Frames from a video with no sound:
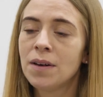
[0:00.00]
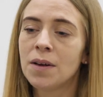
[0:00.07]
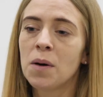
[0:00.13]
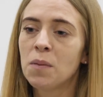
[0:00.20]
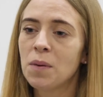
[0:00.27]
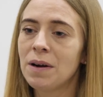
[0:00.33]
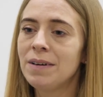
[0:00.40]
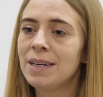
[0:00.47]

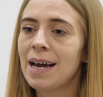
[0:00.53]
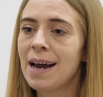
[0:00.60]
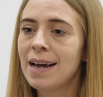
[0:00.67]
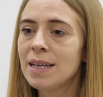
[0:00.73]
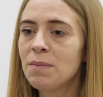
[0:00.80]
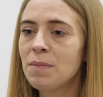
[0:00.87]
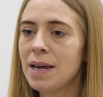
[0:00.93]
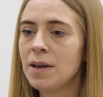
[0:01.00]
not wearing
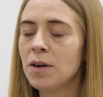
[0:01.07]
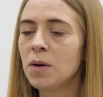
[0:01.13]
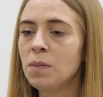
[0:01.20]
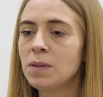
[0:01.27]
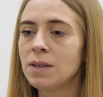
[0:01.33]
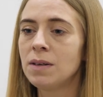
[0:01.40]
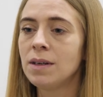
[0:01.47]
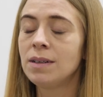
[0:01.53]
any
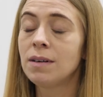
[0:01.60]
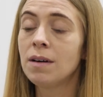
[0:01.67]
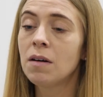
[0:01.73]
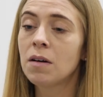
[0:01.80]
makeup, so that they're